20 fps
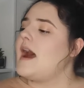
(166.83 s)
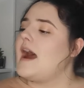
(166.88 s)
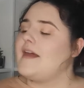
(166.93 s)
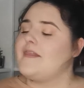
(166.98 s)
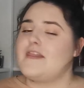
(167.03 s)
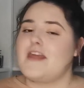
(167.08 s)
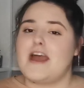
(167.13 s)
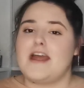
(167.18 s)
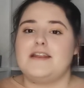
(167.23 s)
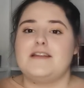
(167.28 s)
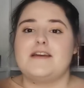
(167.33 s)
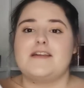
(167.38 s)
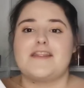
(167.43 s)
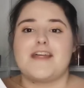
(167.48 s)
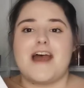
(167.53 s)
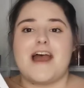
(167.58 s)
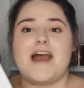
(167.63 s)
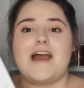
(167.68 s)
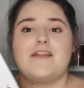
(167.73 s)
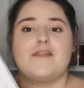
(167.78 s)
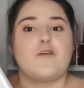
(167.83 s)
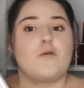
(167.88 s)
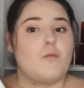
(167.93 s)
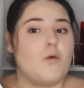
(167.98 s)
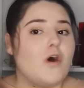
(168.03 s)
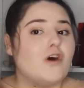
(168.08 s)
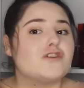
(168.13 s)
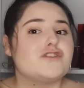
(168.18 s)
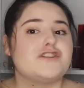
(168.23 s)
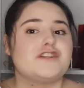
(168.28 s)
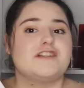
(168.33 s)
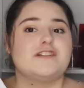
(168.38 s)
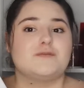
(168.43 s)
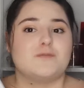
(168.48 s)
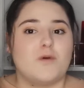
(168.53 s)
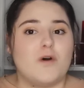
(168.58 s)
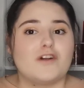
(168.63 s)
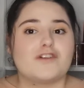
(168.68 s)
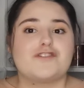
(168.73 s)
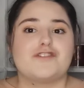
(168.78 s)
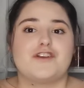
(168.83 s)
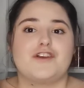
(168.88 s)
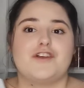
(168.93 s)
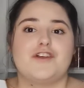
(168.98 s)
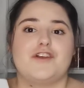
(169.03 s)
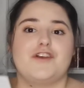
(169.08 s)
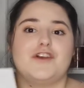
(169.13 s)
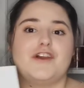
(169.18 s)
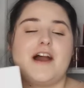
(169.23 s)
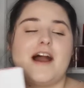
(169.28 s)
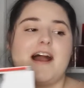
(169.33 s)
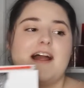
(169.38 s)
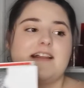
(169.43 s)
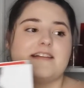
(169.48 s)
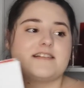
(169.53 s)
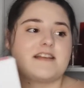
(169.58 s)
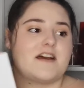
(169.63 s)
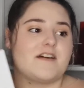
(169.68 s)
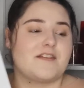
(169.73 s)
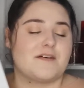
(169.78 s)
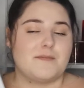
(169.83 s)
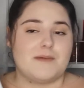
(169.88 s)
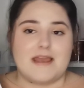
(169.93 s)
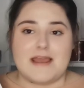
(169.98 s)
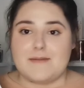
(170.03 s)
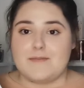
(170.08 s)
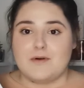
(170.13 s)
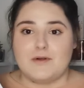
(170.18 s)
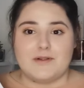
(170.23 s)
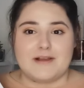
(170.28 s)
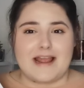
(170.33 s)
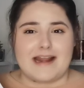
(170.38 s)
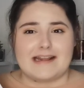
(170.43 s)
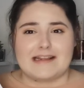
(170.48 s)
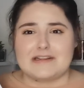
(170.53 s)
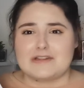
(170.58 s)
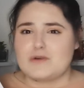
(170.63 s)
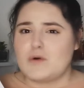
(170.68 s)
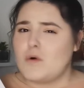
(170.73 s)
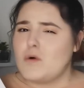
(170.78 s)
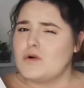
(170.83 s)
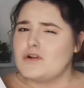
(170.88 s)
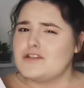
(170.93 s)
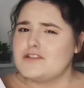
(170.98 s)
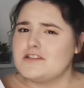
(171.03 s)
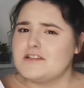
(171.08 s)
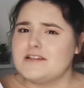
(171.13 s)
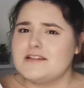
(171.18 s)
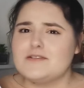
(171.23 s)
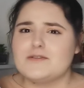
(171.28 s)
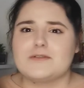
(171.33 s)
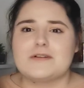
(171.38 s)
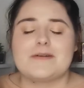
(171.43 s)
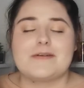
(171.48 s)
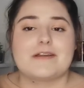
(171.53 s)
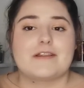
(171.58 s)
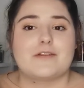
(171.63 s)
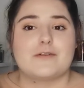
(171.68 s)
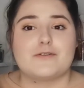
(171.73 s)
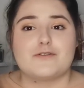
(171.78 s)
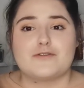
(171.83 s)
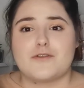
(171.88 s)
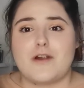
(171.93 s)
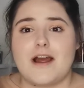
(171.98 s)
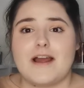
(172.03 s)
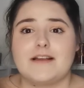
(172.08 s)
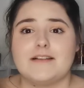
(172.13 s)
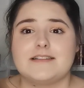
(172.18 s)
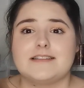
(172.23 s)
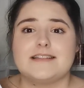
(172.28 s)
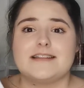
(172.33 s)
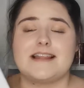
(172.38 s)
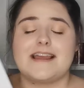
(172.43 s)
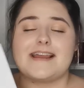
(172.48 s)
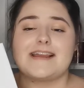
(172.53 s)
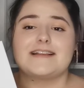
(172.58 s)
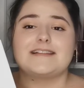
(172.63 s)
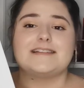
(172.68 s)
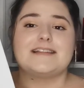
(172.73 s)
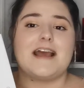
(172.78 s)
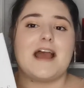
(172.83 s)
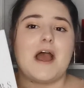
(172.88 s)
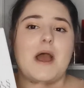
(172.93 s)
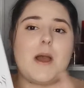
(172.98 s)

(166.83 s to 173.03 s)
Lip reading: And then there, the Watchers watch her and other people getting tortured or going through trials and things.